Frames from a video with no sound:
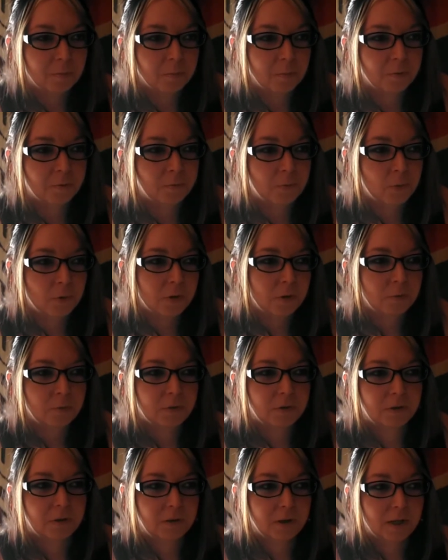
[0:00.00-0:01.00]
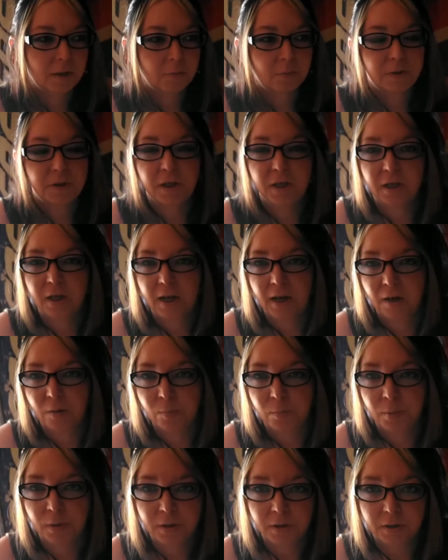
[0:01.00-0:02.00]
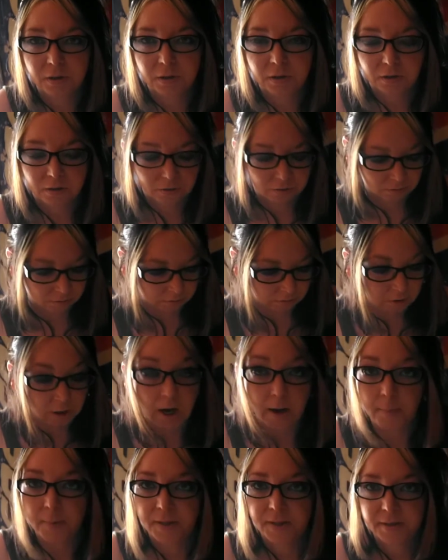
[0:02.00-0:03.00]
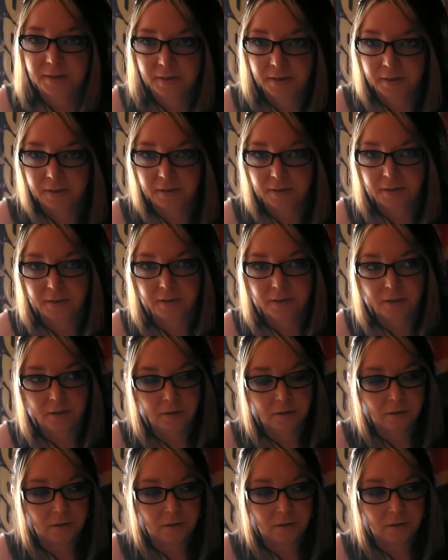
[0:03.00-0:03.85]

Before I was getting out of books, common sense,